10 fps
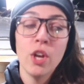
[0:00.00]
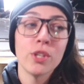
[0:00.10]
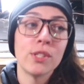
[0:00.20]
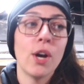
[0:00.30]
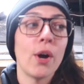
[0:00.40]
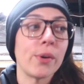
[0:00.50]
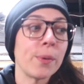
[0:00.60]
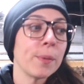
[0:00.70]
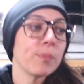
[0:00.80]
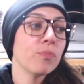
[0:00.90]

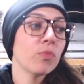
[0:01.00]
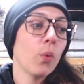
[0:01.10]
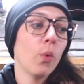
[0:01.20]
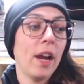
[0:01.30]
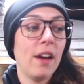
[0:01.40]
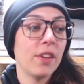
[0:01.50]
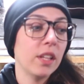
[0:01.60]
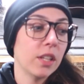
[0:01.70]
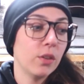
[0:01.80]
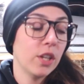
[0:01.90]
So we're
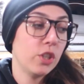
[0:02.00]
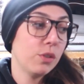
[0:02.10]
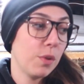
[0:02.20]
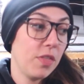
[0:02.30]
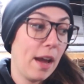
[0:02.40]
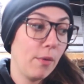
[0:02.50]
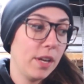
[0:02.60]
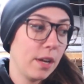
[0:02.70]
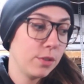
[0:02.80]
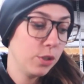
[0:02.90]
having a little issues with that
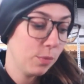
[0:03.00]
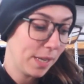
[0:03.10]
right now too.